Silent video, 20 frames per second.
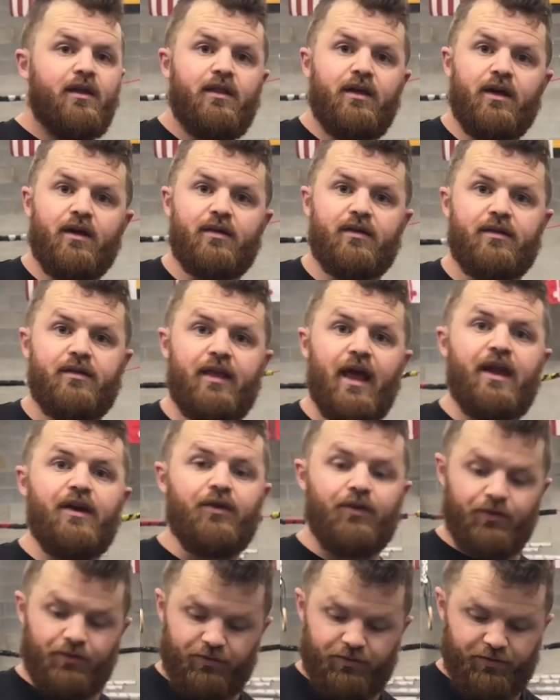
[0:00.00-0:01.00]
the
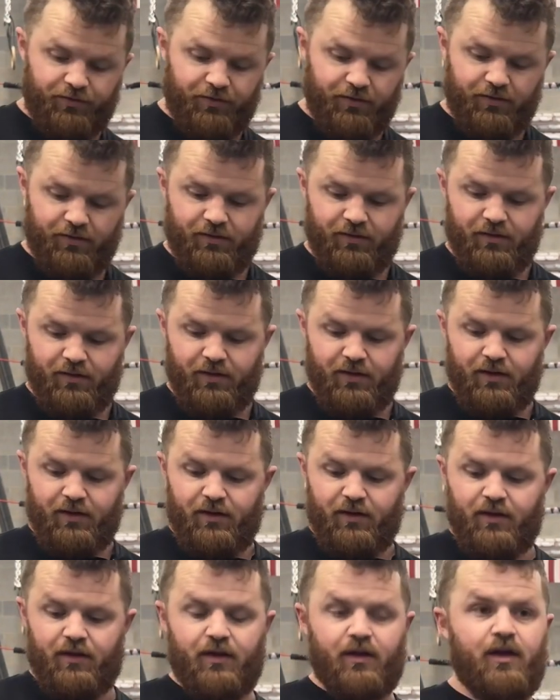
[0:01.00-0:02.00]
extenders.
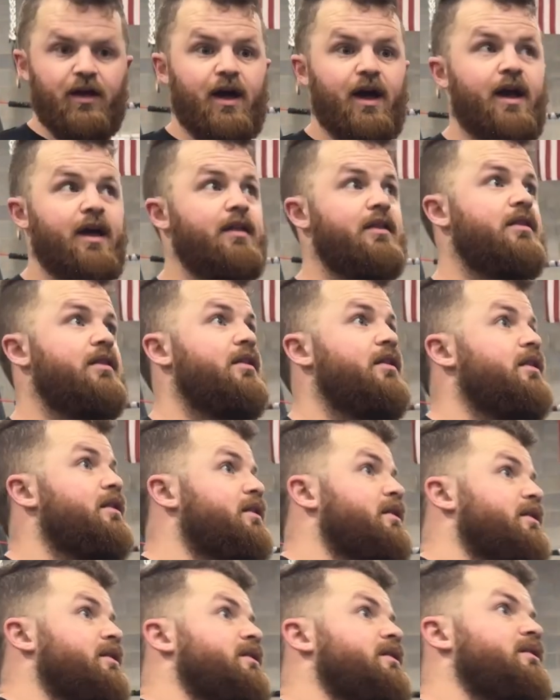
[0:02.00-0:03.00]
I
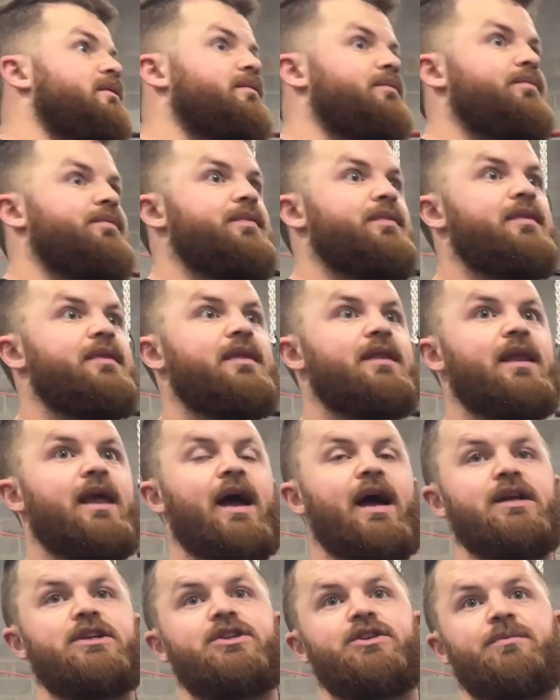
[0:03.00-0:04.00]

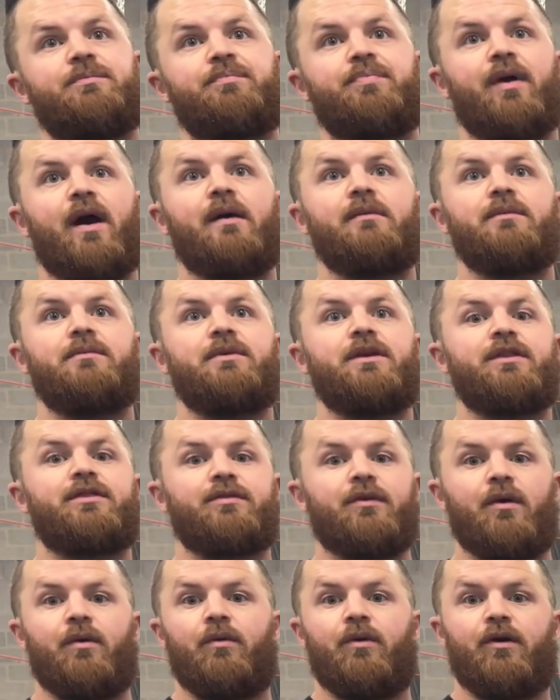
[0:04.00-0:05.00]
should probably
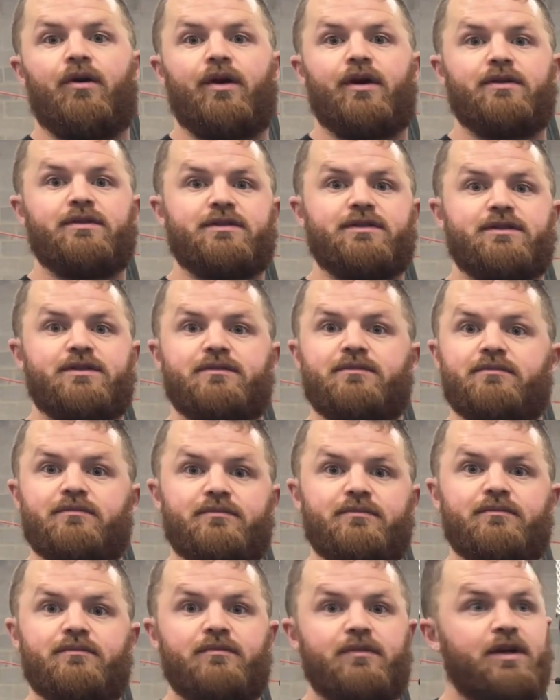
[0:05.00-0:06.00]
throw on
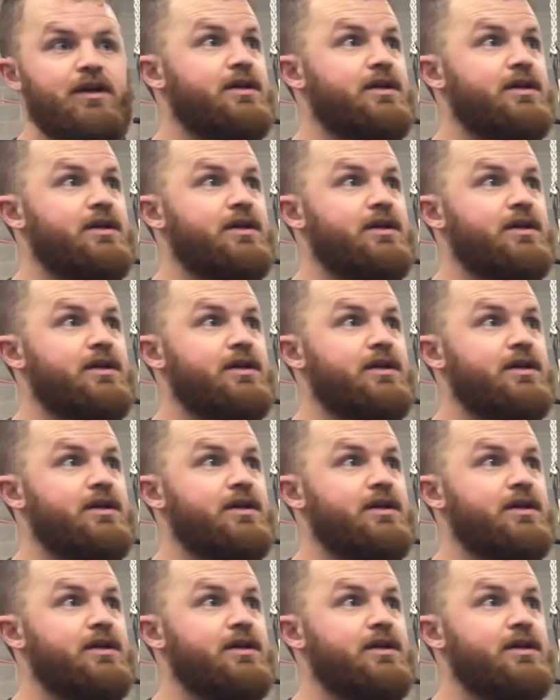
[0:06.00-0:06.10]
some